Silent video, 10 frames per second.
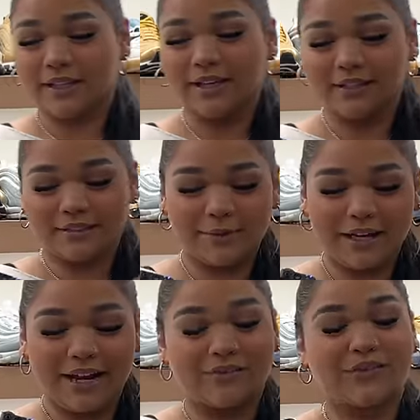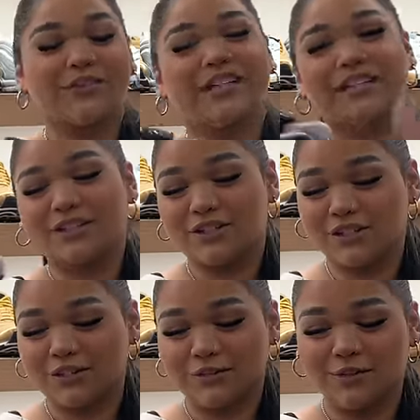Guys, I'm gonna have to rate this
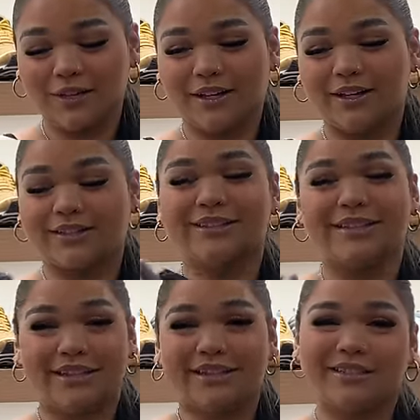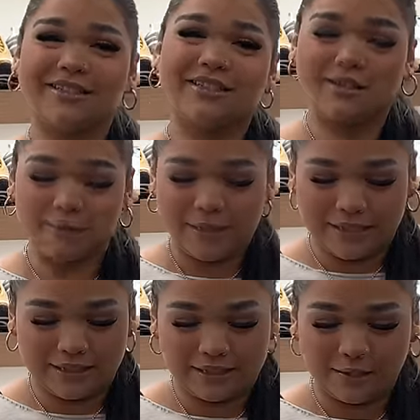shoe a six just
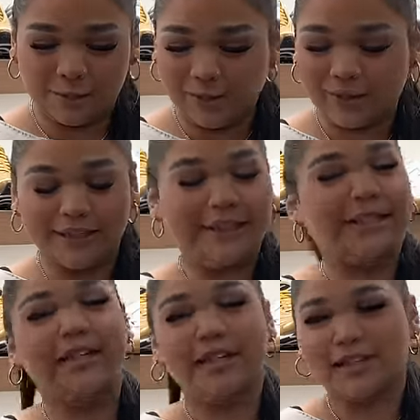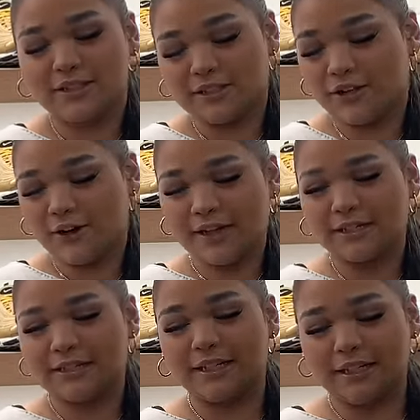because the quality is not as
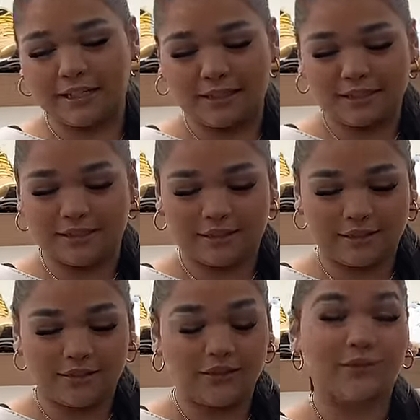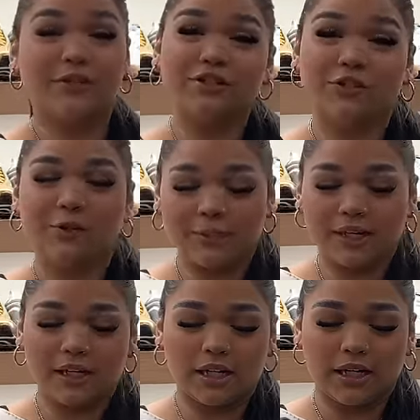good as the original
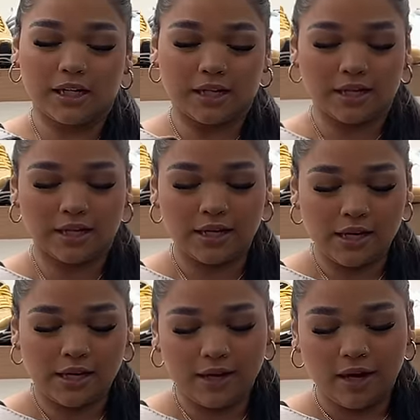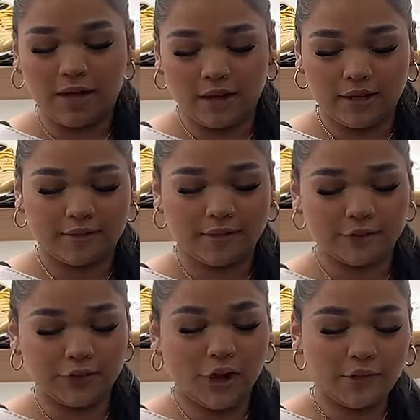pair and there's
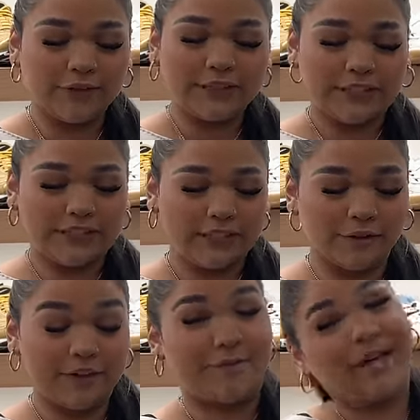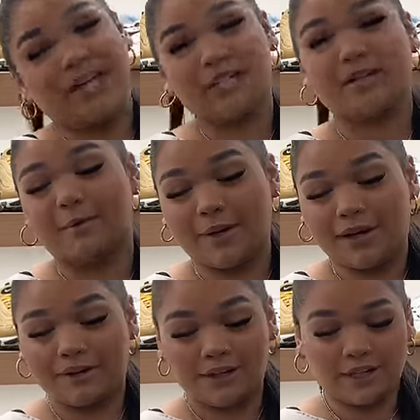not really anything reimagined
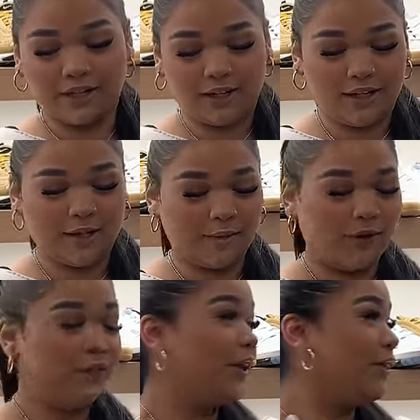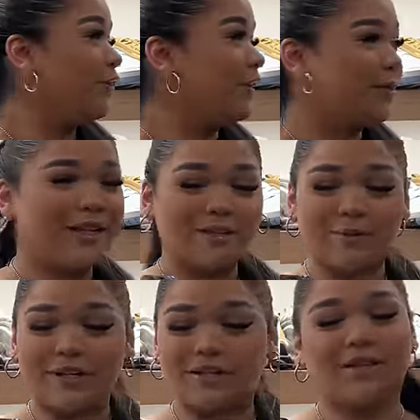about it. Um, all the other reimagined
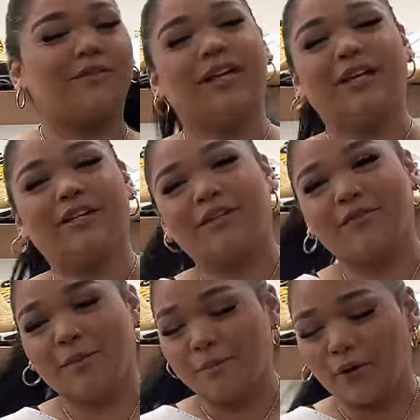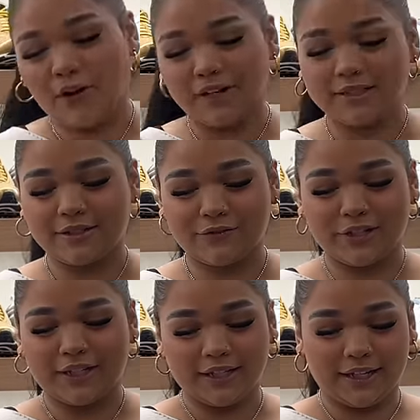pairs have like a different box,
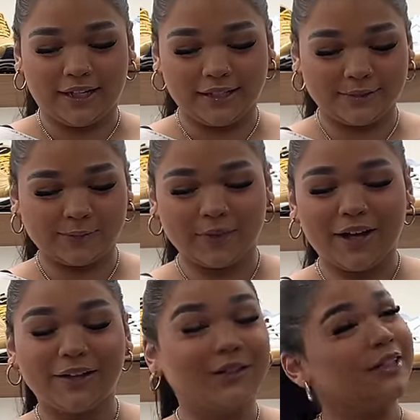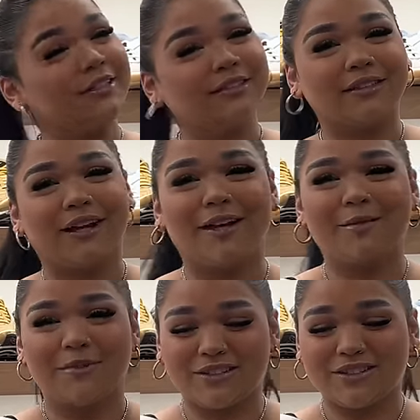different like colors. Um,
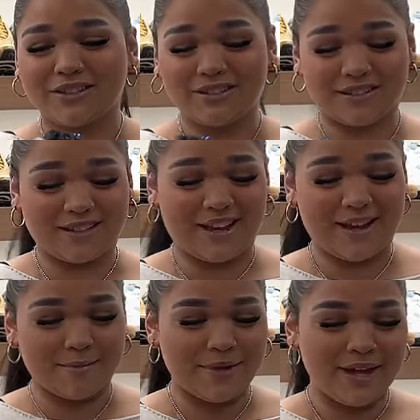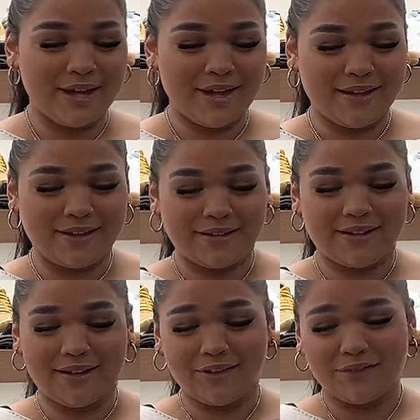they're just the same. The
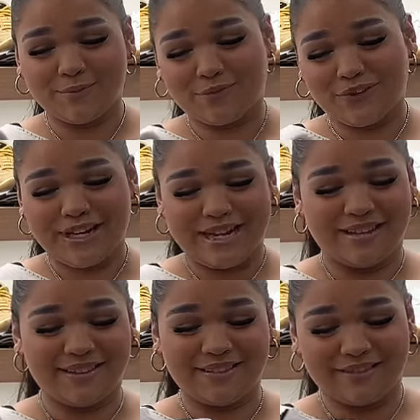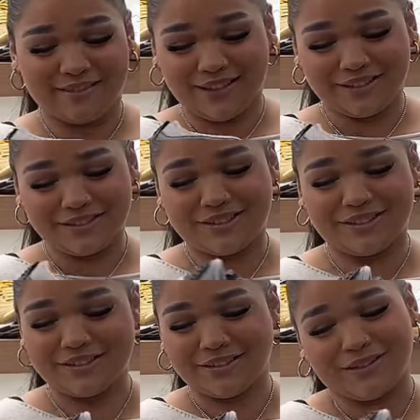elephant print and the leather is just
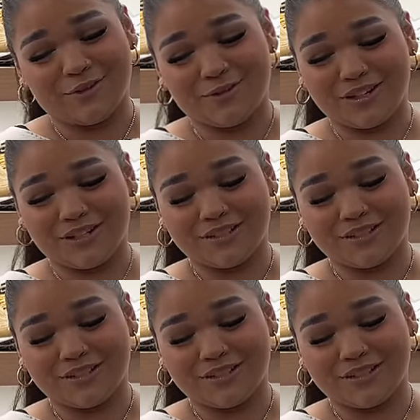a little worse.